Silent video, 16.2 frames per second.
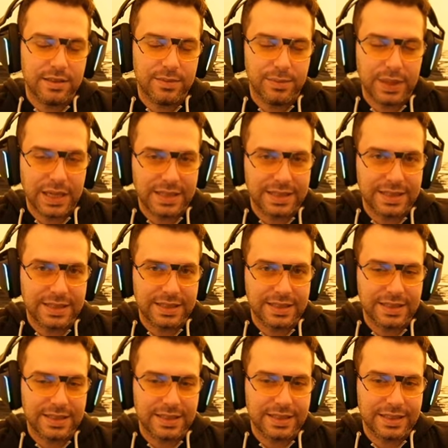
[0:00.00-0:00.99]
But
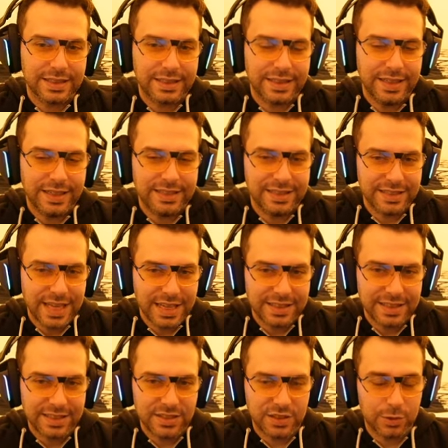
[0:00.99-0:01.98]
is
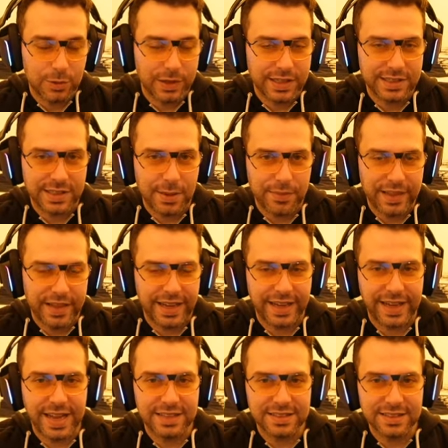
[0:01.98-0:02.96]
NetEase doing something
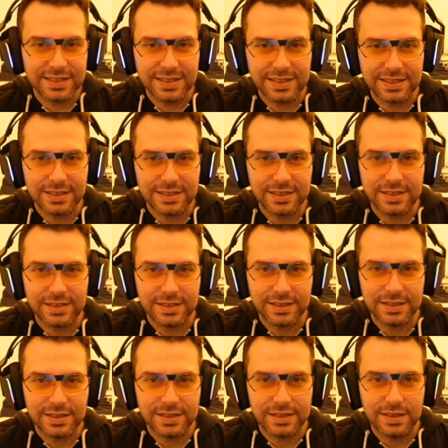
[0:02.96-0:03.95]
against it?
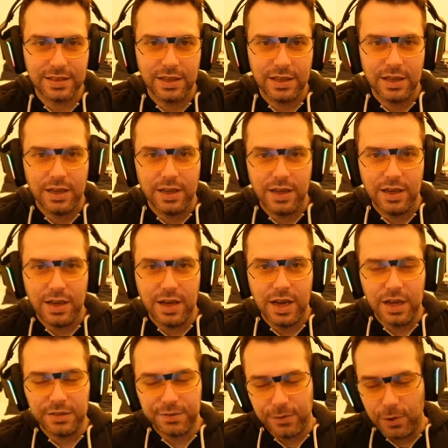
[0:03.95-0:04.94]

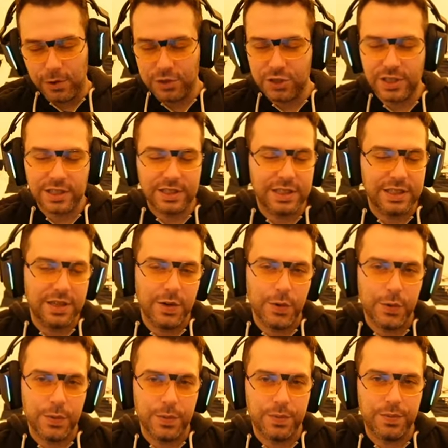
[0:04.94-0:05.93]
Unfortunately,
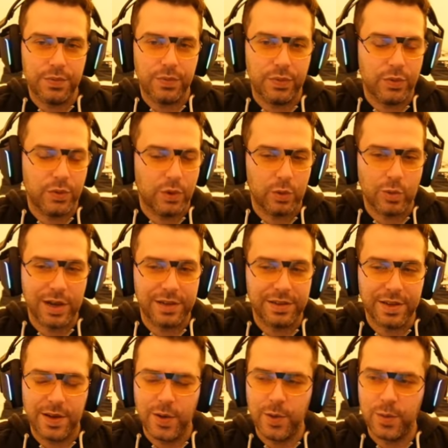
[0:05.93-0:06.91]
no. Not right
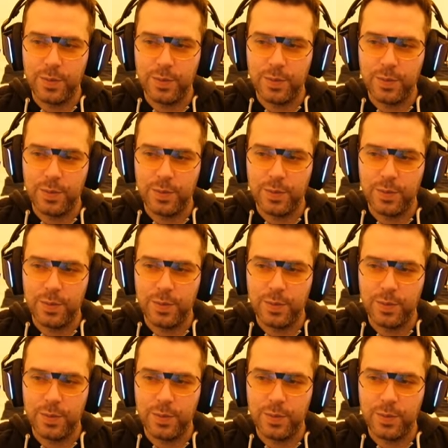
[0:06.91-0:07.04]
now.